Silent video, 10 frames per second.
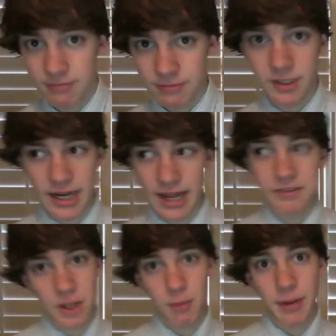You gotta have to
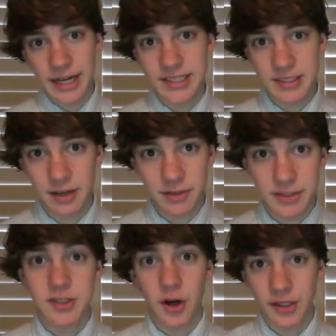go buy stuff.
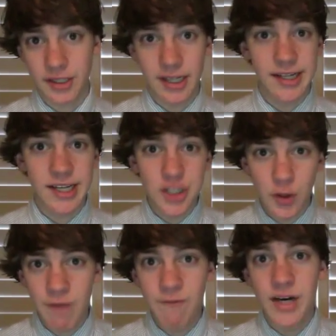It's called an
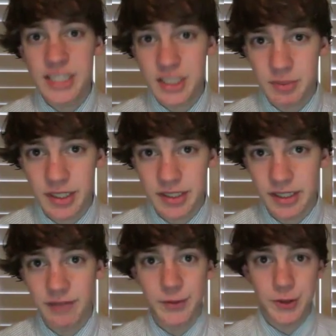initial investment,
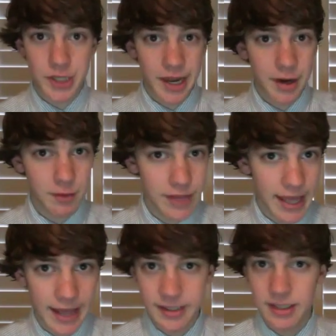and if you're scared of
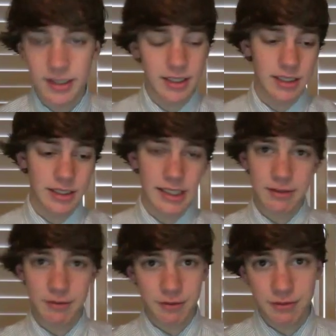that,
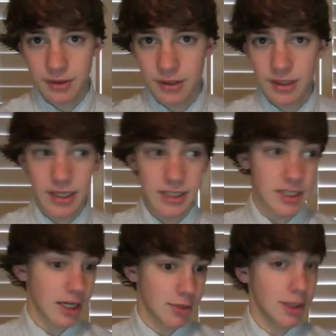leave. It's
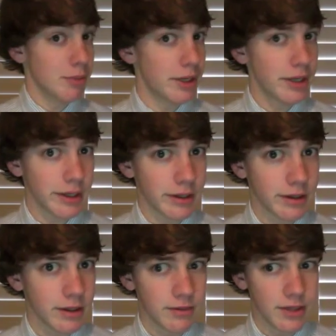not gonna be a big
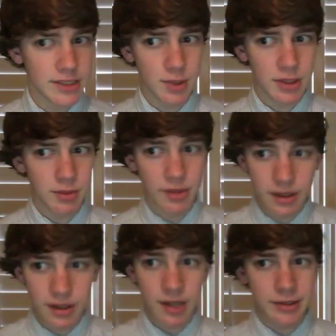investment,
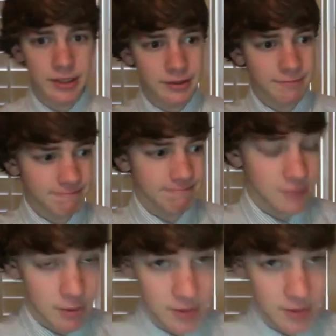but I mean, give